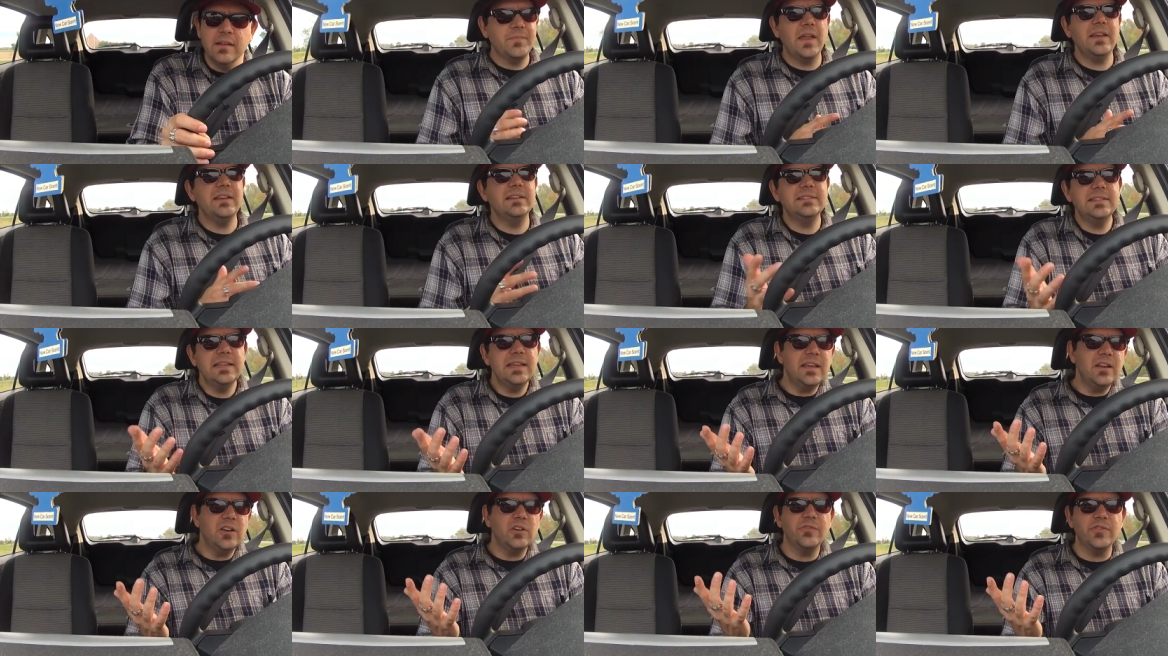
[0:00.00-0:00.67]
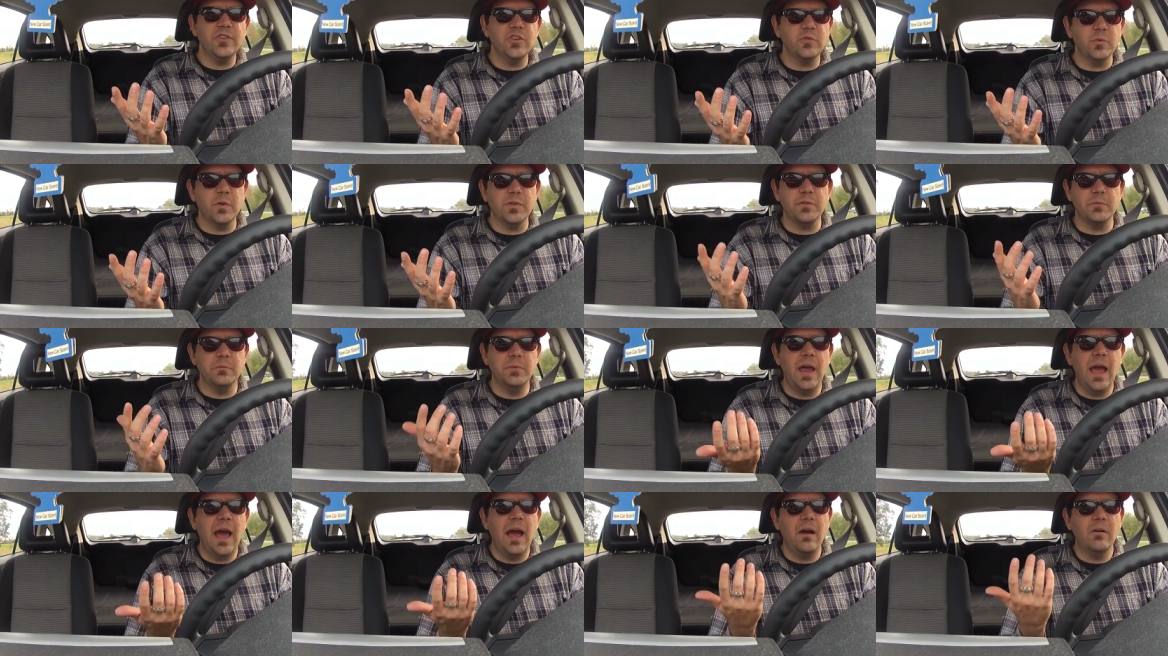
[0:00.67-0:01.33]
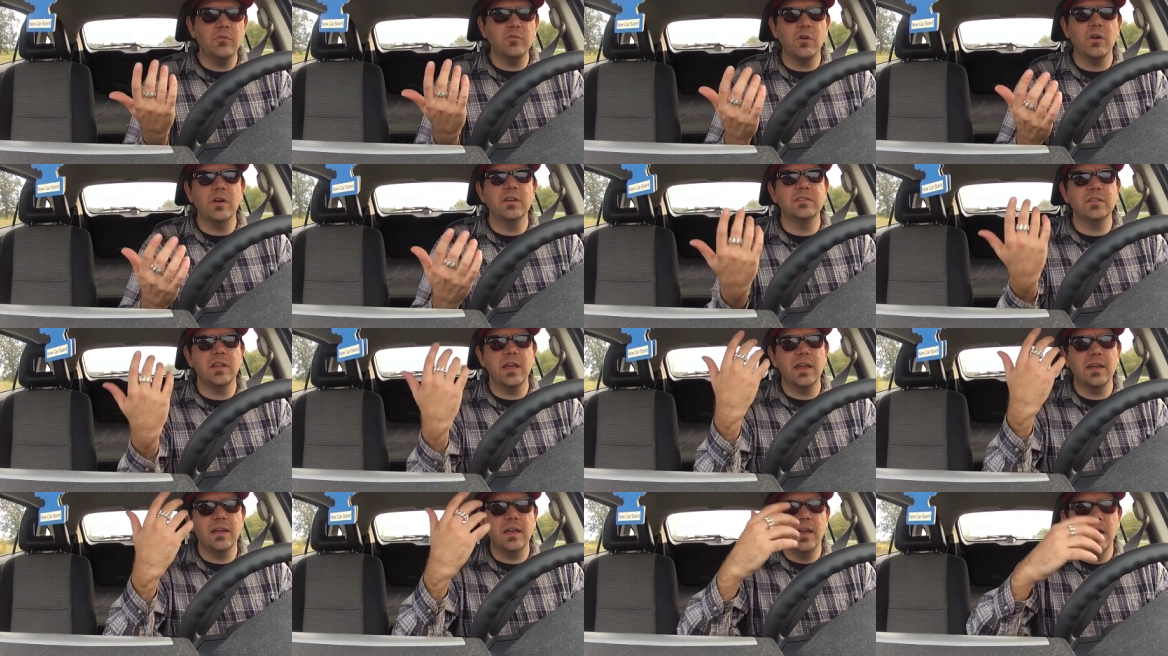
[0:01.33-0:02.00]
And you see interviews with them now, and they're always
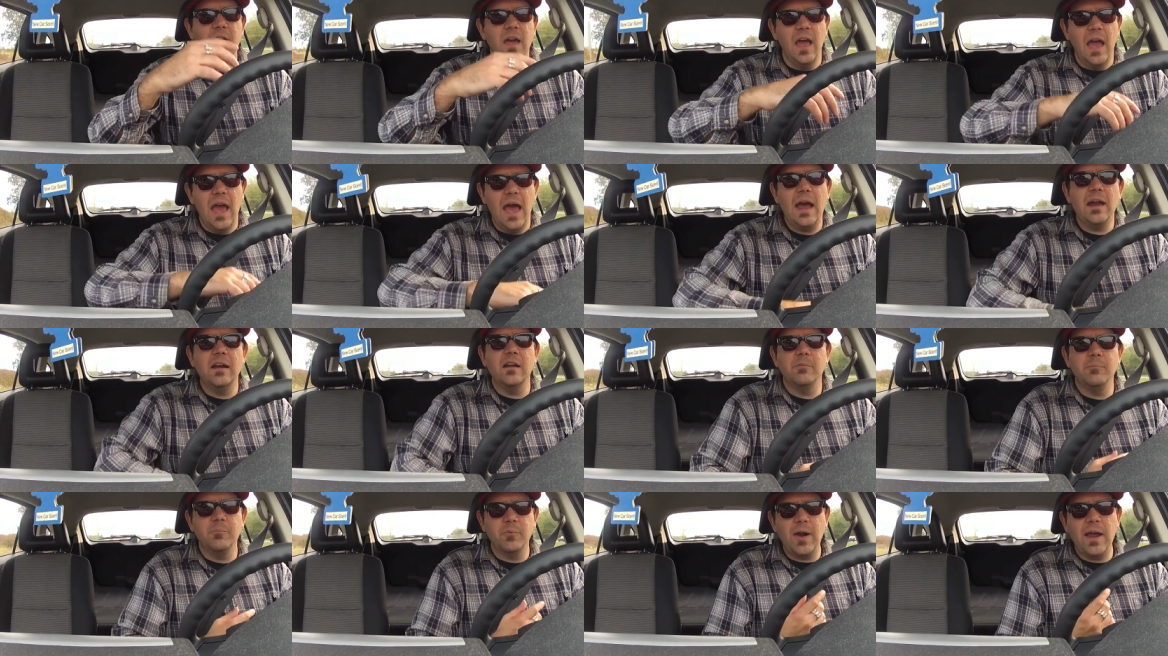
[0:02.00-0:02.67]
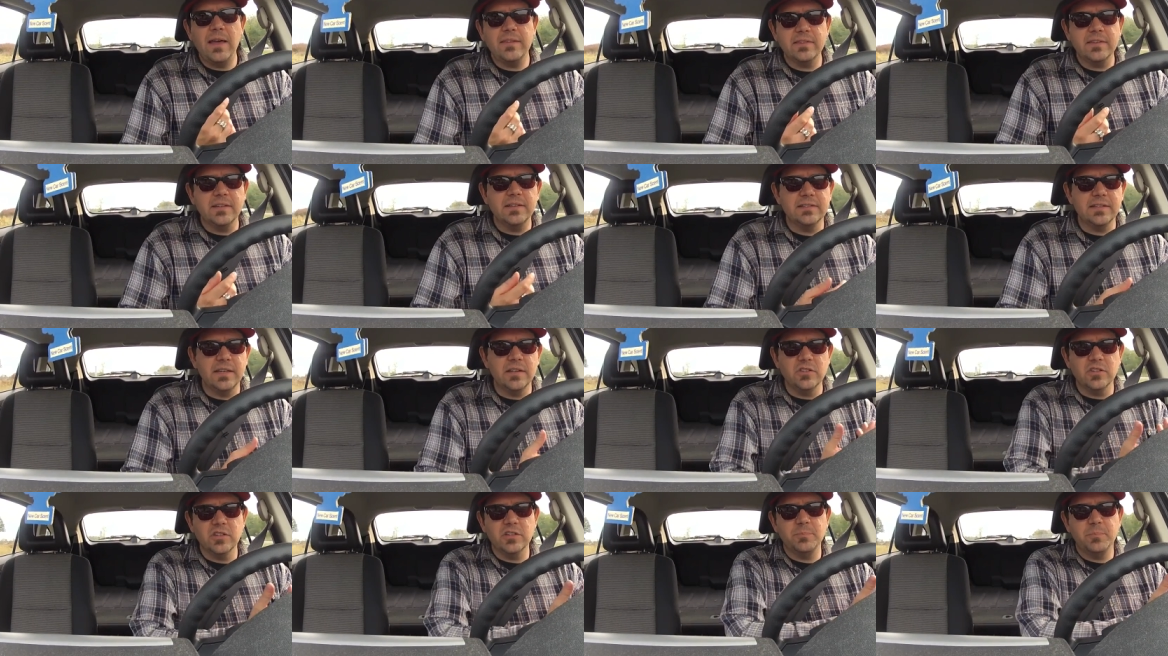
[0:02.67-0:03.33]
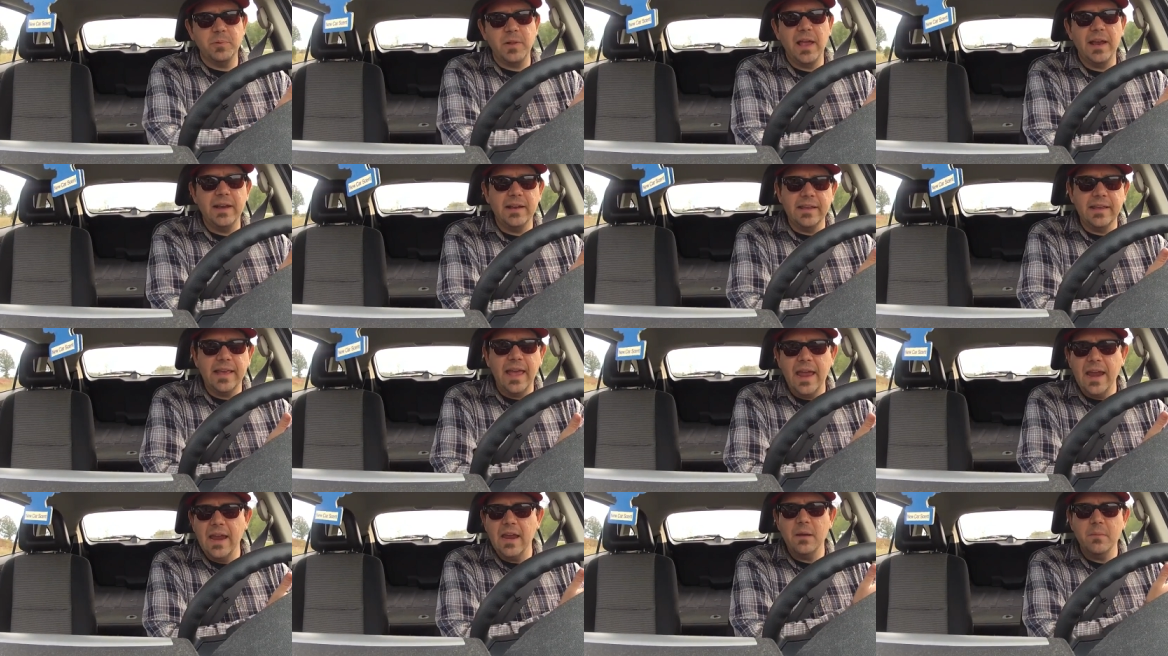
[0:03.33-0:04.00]
like out of breath because they just played a
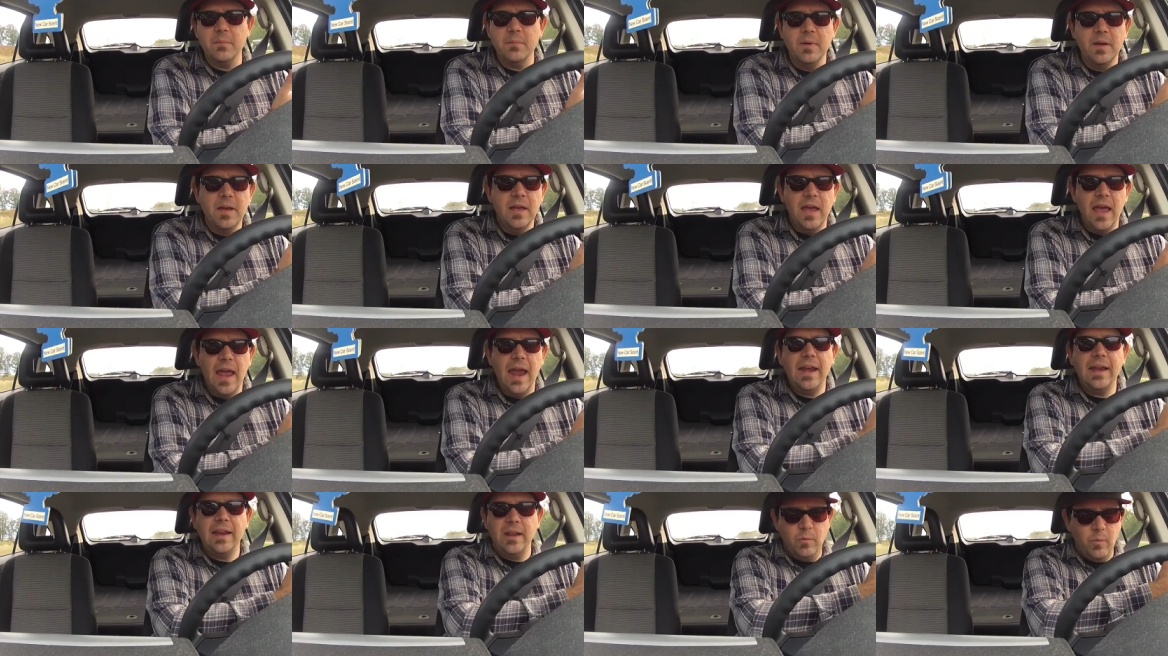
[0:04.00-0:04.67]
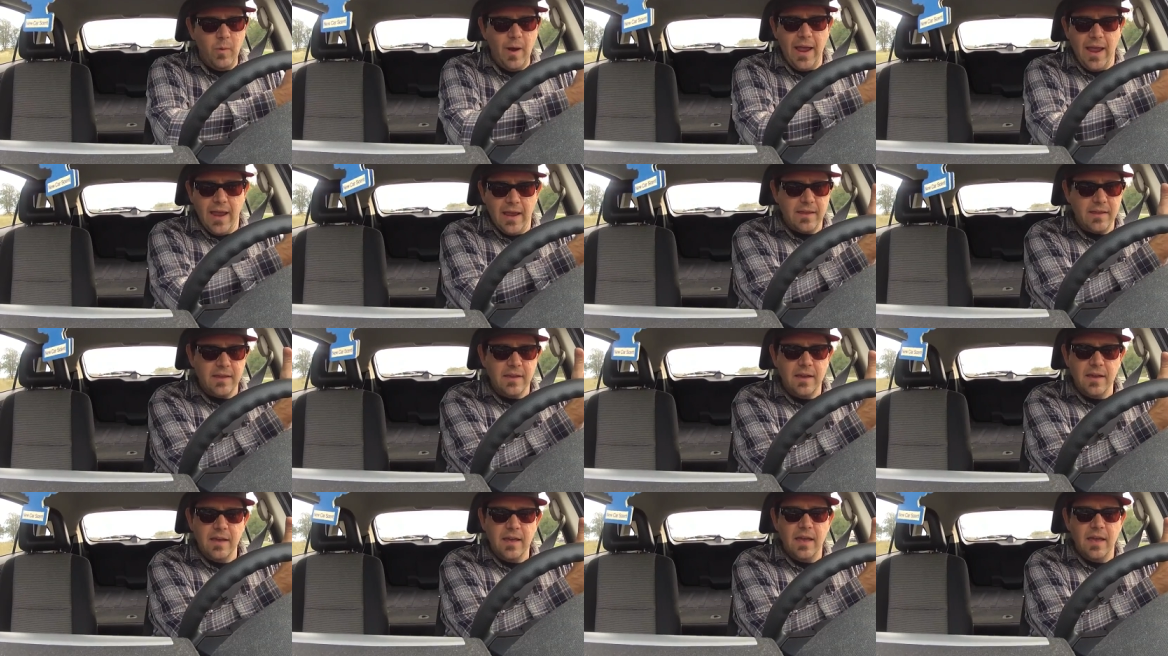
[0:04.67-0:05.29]
game anyway.